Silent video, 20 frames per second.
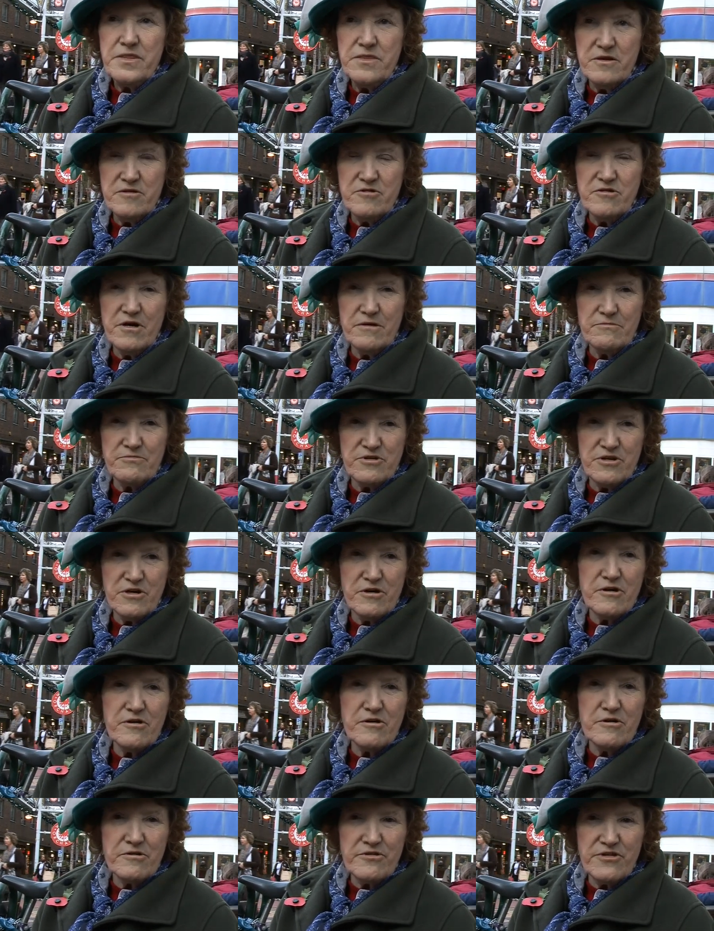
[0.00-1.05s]
the shop
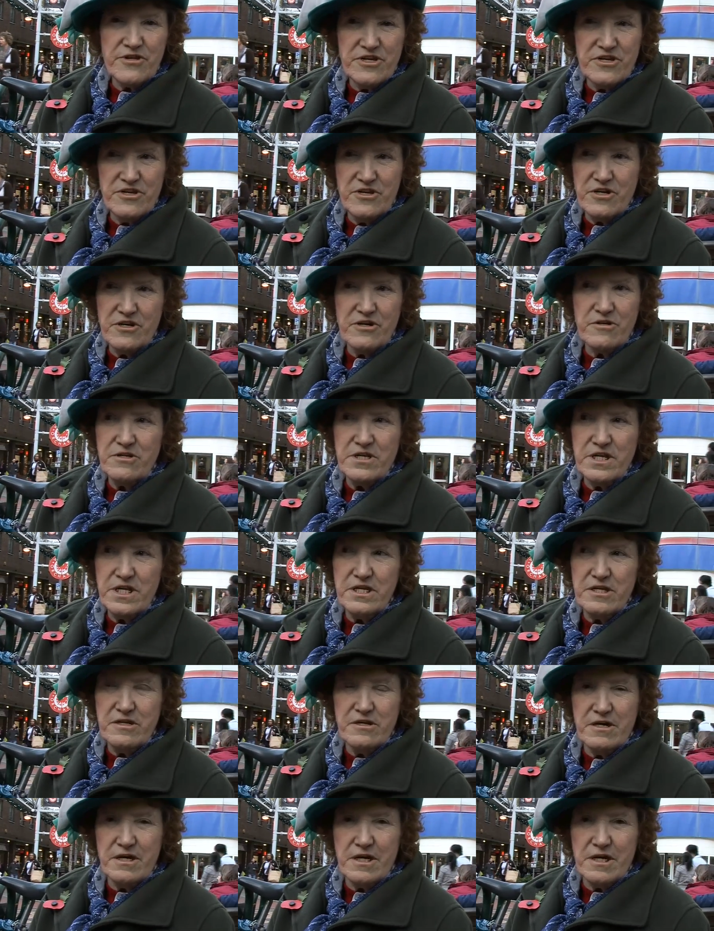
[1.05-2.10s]
doors, and you couldn't
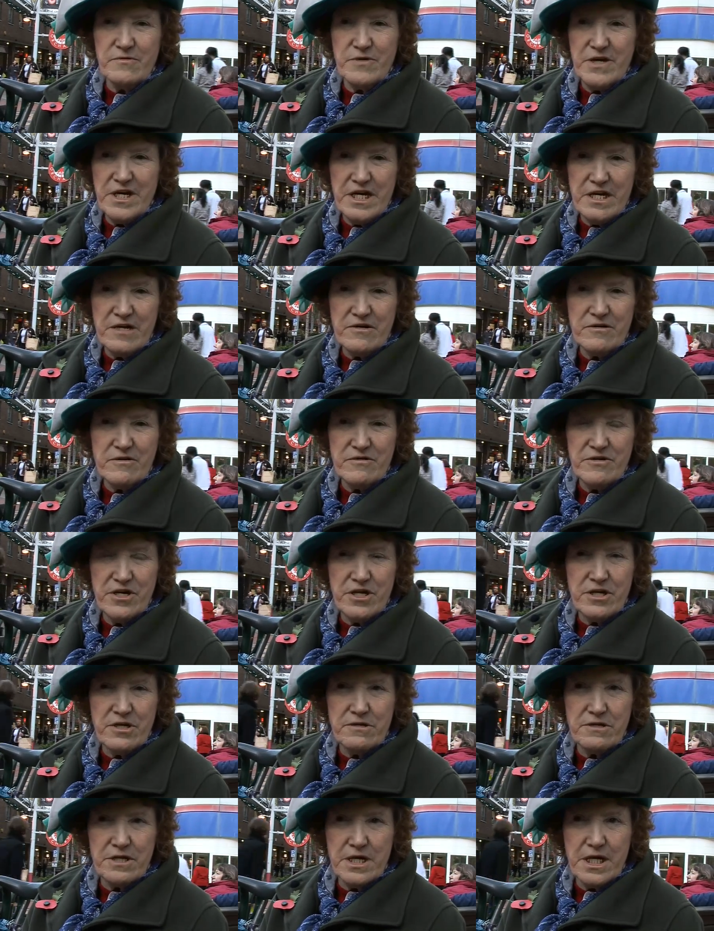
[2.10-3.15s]
go in or you
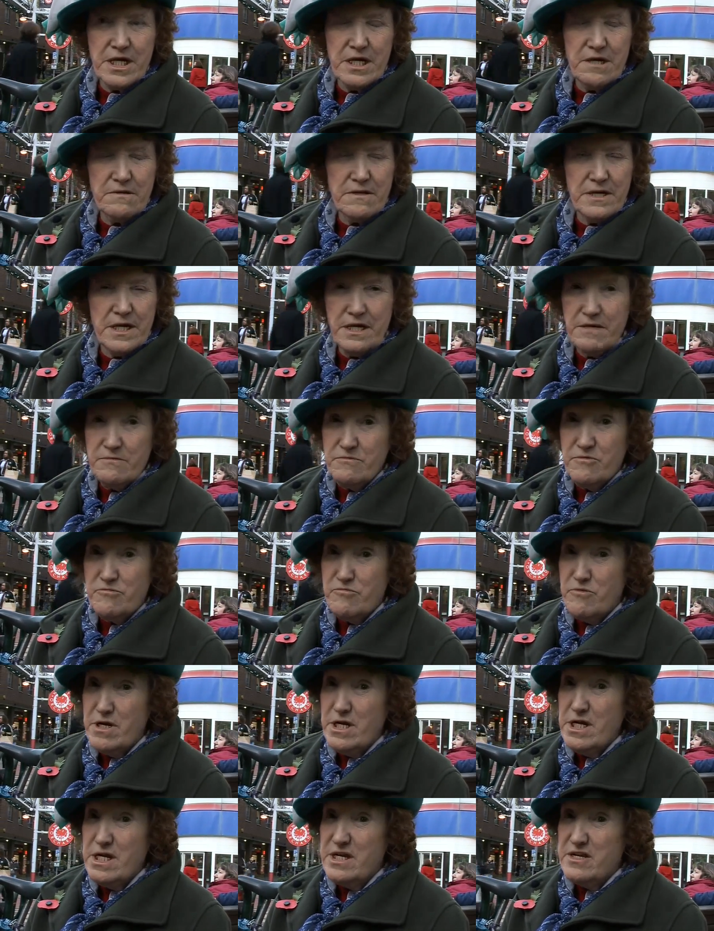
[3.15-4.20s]
couldn't go there.
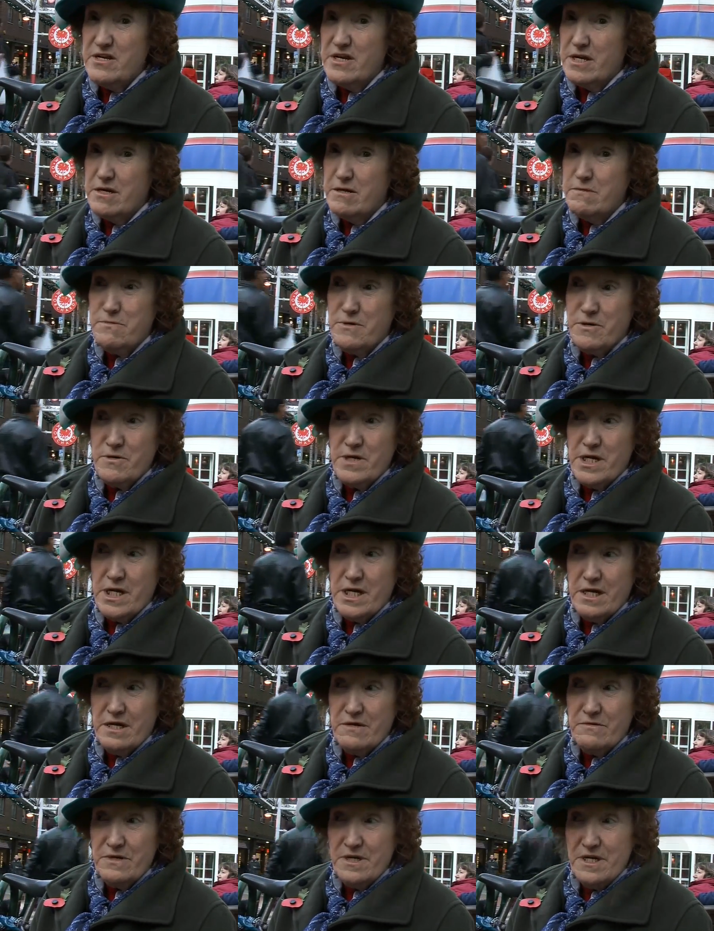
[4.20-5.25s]
It was terrible, you
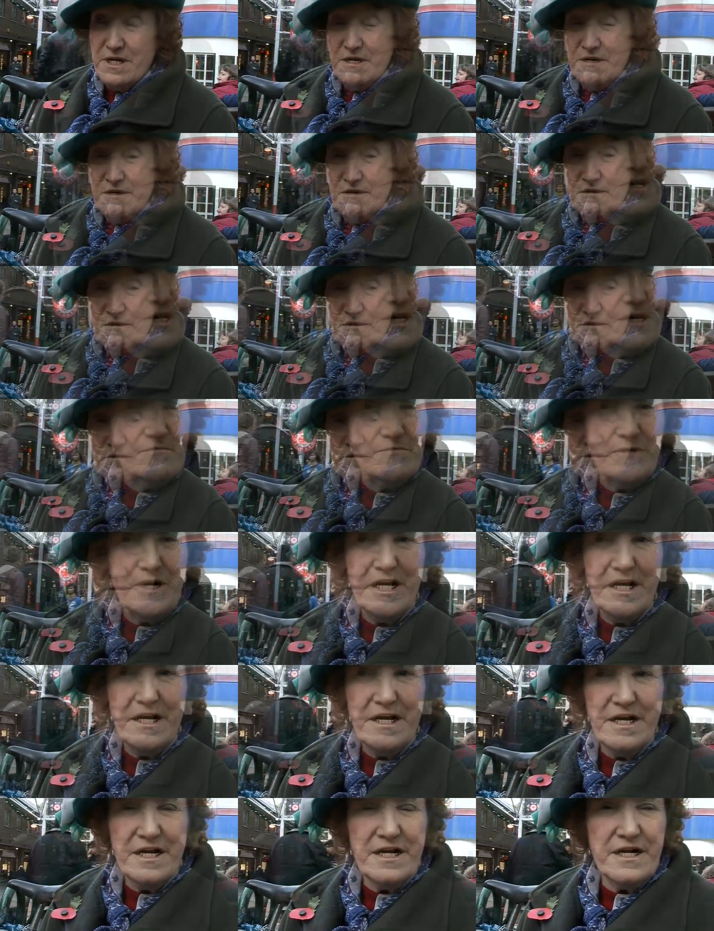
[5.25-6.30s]

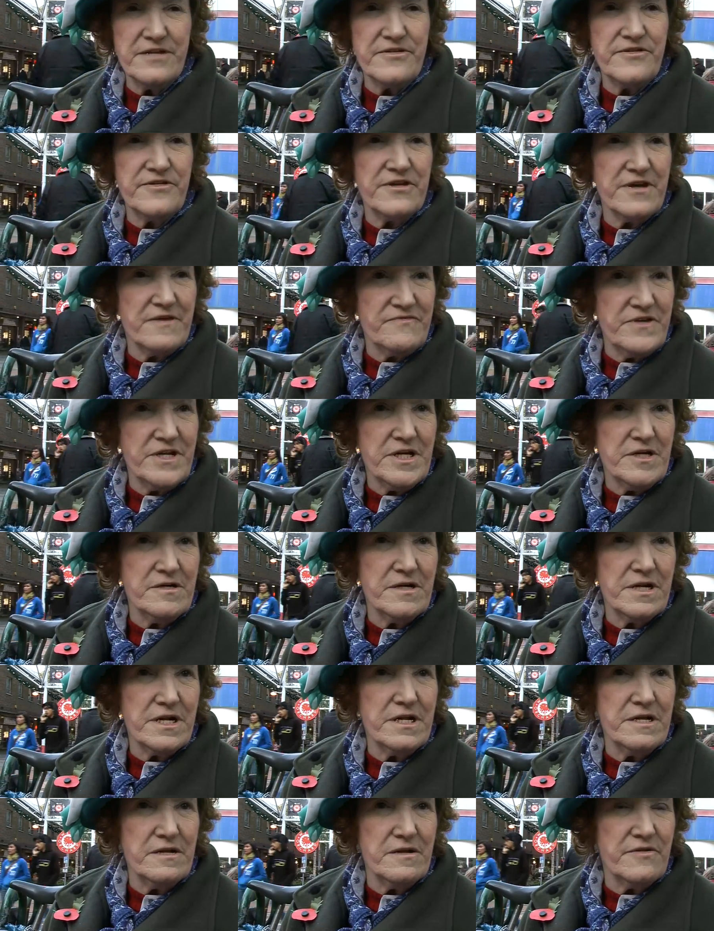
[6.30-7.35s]
know. I had 7
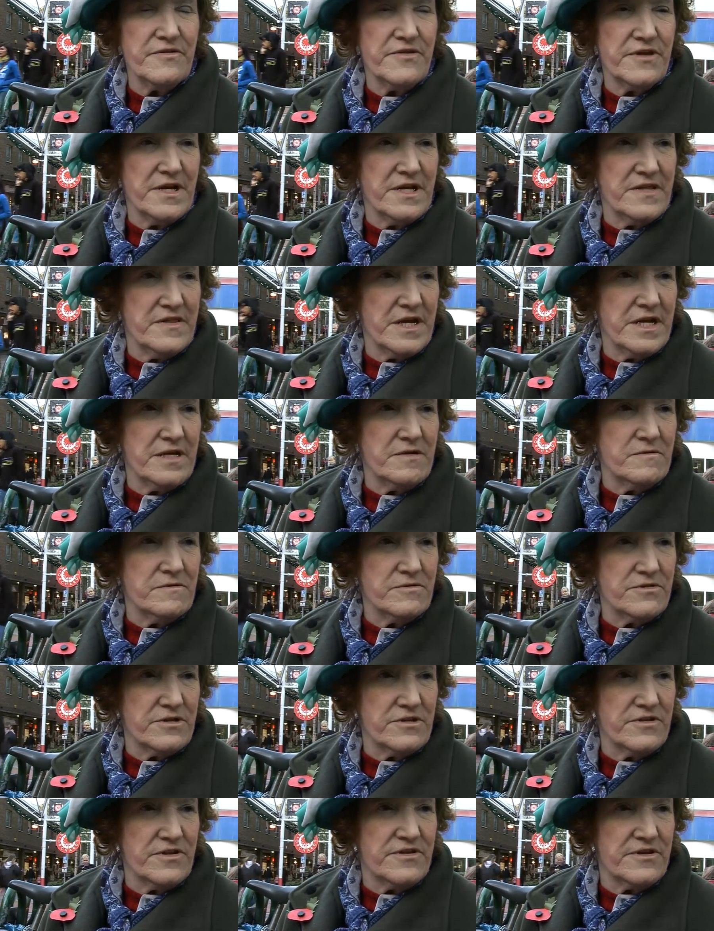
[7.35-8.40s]
uncles, and they all
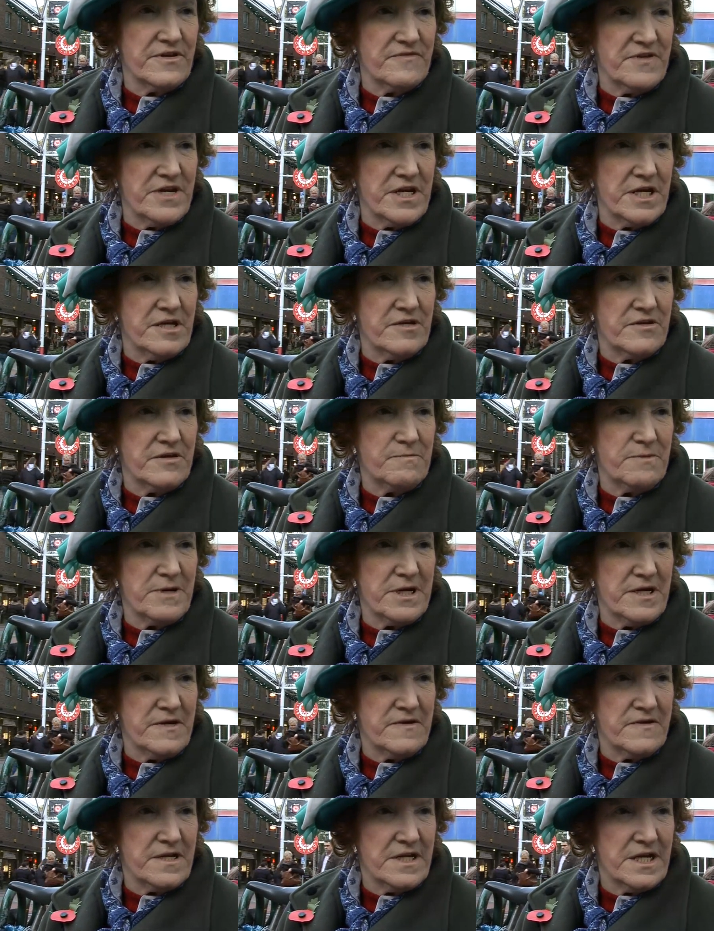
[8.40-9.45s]
done 7 years
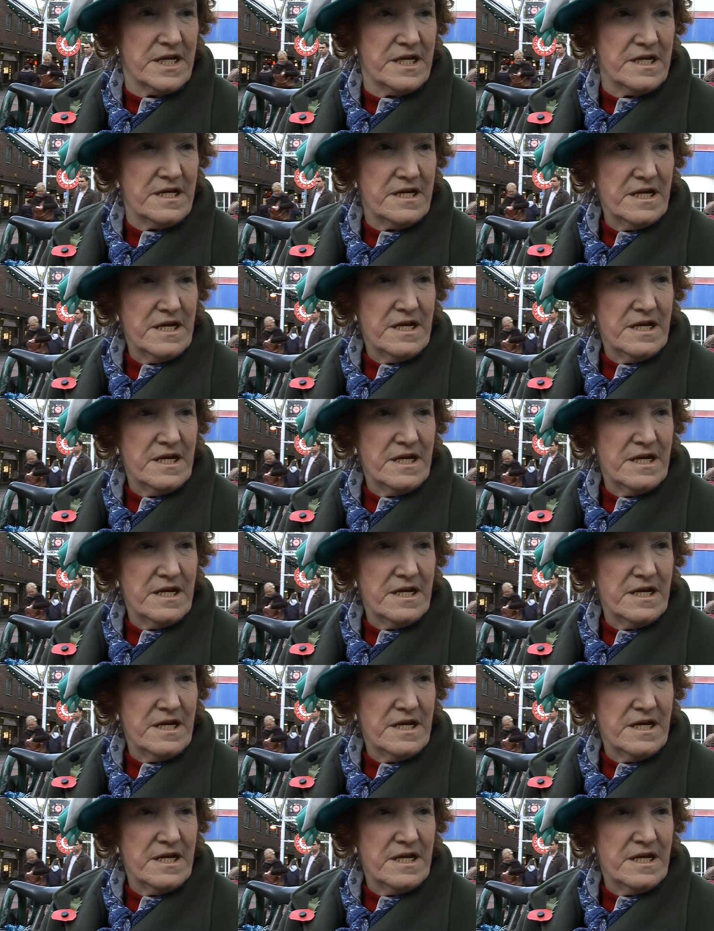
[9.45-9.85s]
apiece in it.